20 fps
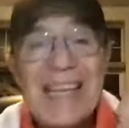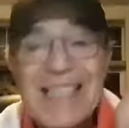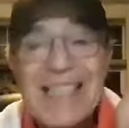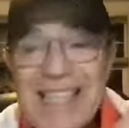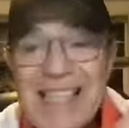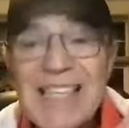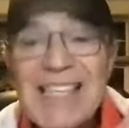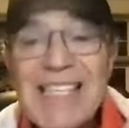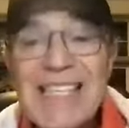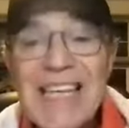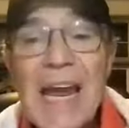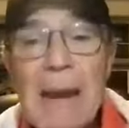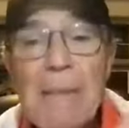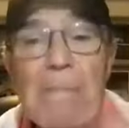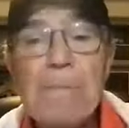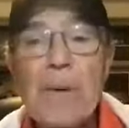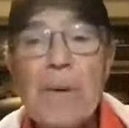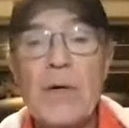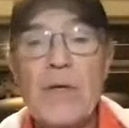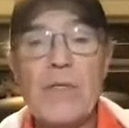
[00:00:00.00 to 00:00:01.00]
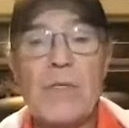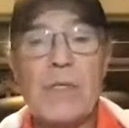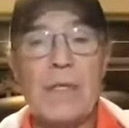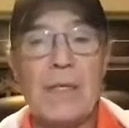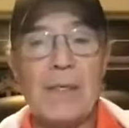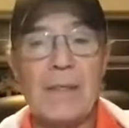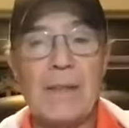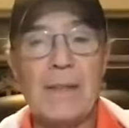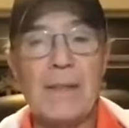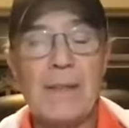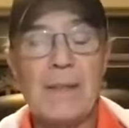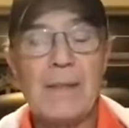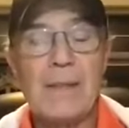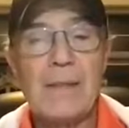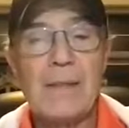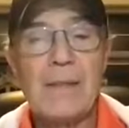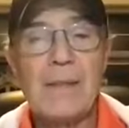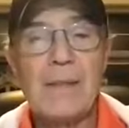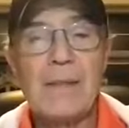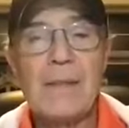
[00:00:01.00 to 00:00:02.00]
is the same person.
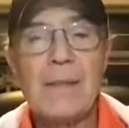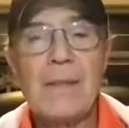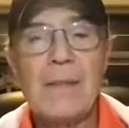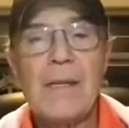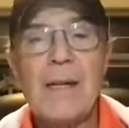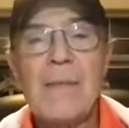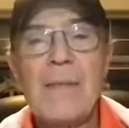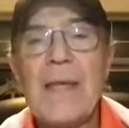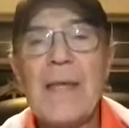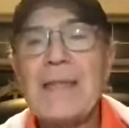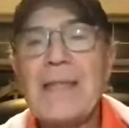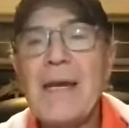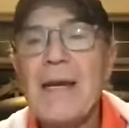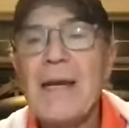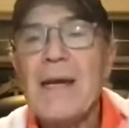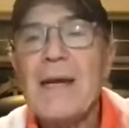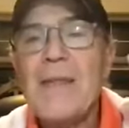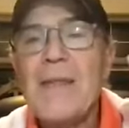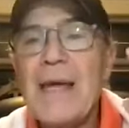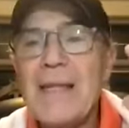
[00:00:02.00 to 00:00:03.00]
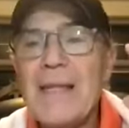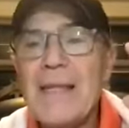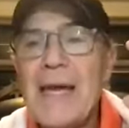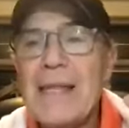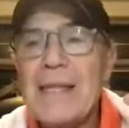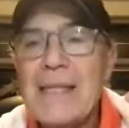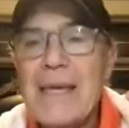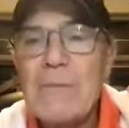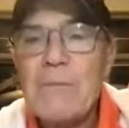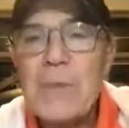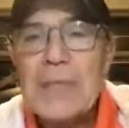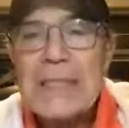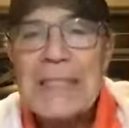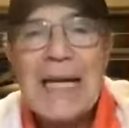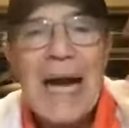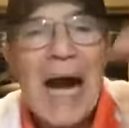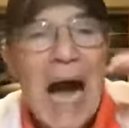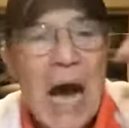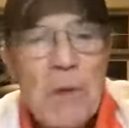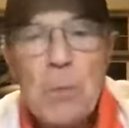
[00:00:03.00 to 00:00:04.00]
That, they, that, that, that when
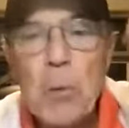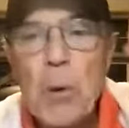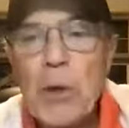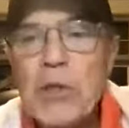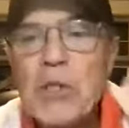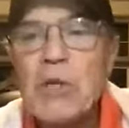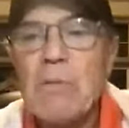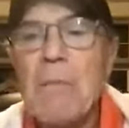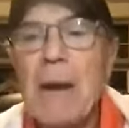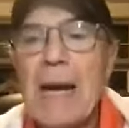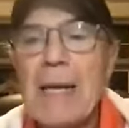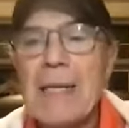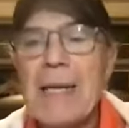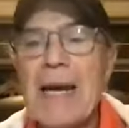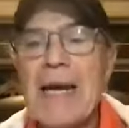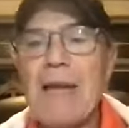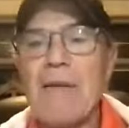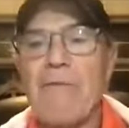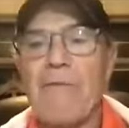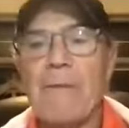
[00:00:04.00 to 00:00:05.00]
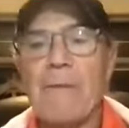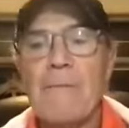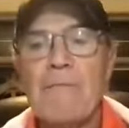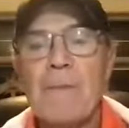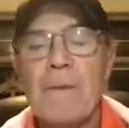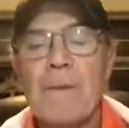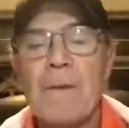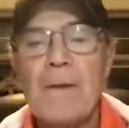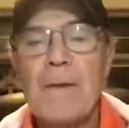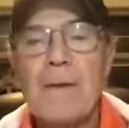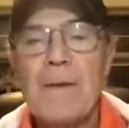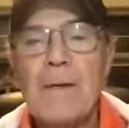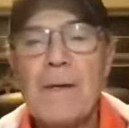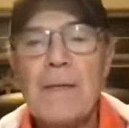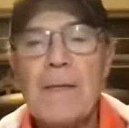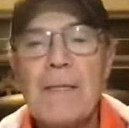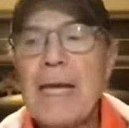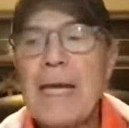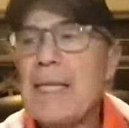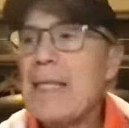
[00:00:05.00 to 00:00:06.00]
God works in my life,
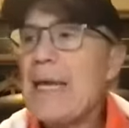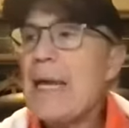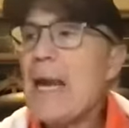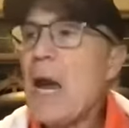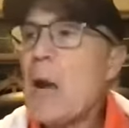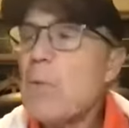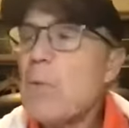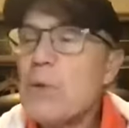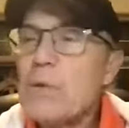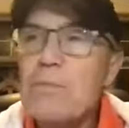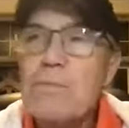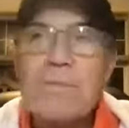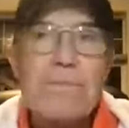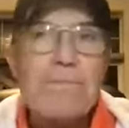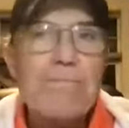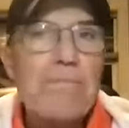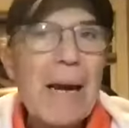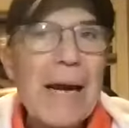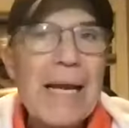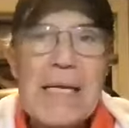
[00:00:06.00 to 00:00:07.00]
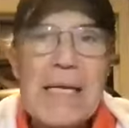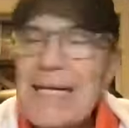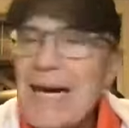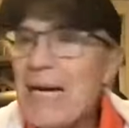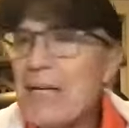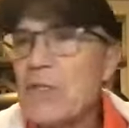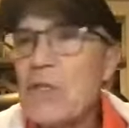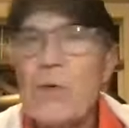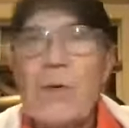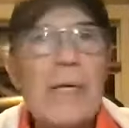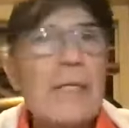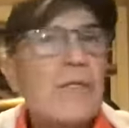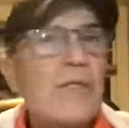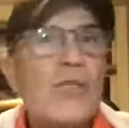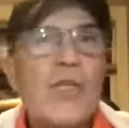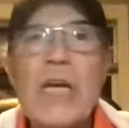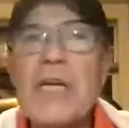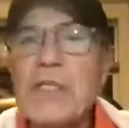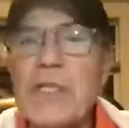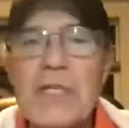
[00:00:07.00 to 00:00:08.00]
that, that I will, by God's grace,
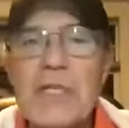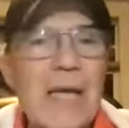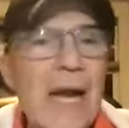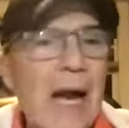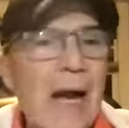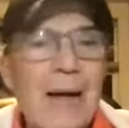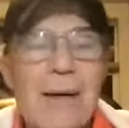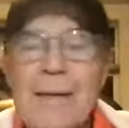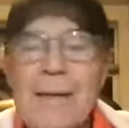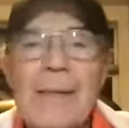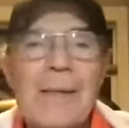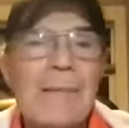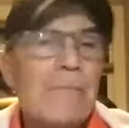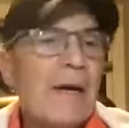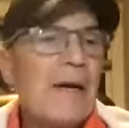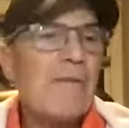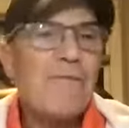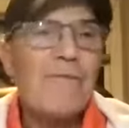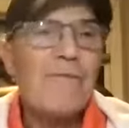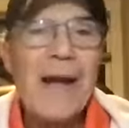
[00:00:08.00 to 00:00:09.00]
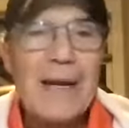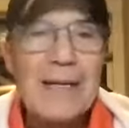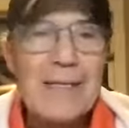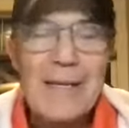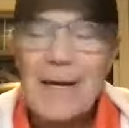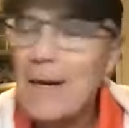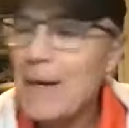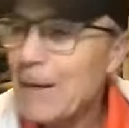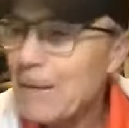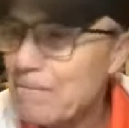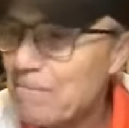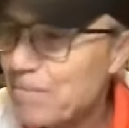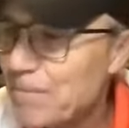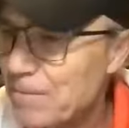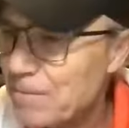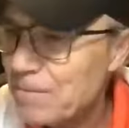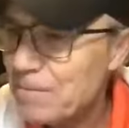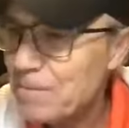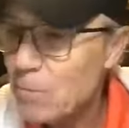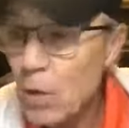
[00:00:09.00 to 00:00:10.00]
Jesus, matter of fact, um,
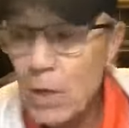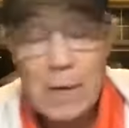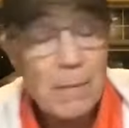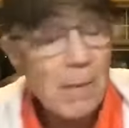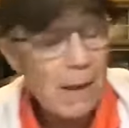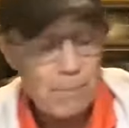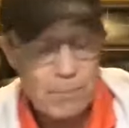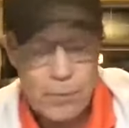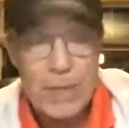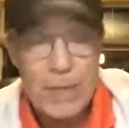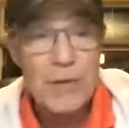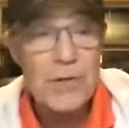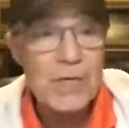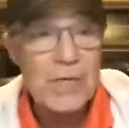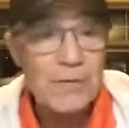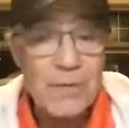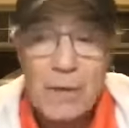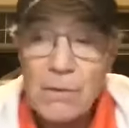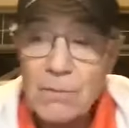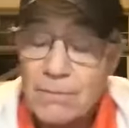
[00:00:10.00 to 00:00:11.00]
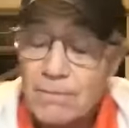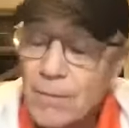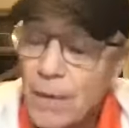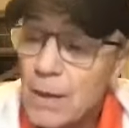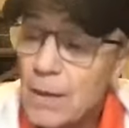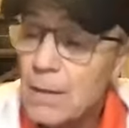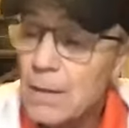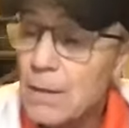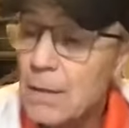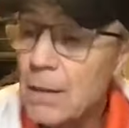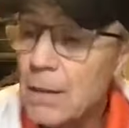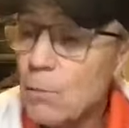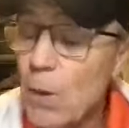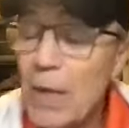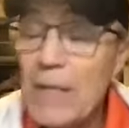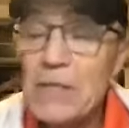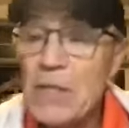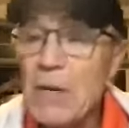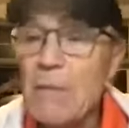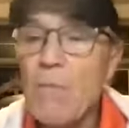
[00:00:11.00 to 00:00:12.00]
one of my prayers every
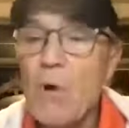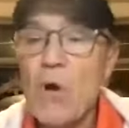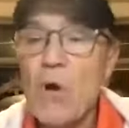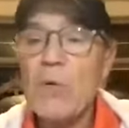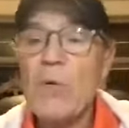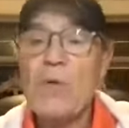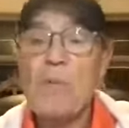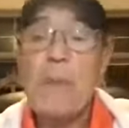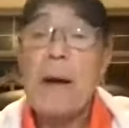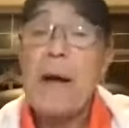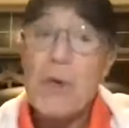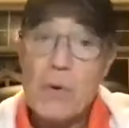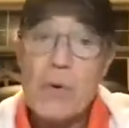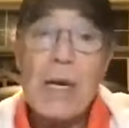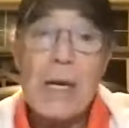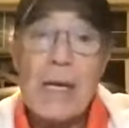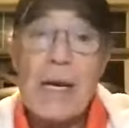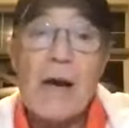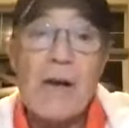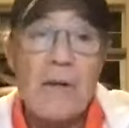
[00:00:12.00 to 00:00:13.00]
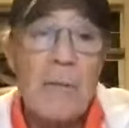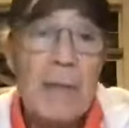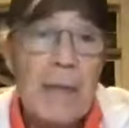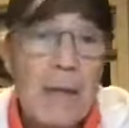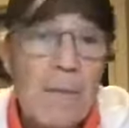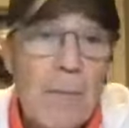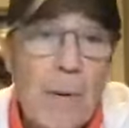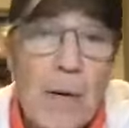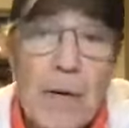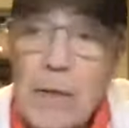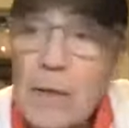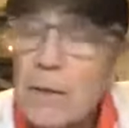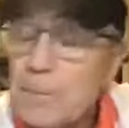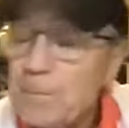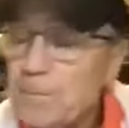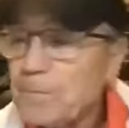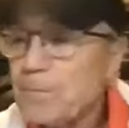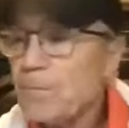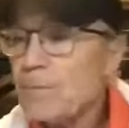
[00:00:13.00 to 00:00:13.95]
Wednesday morning with my own accountability partner,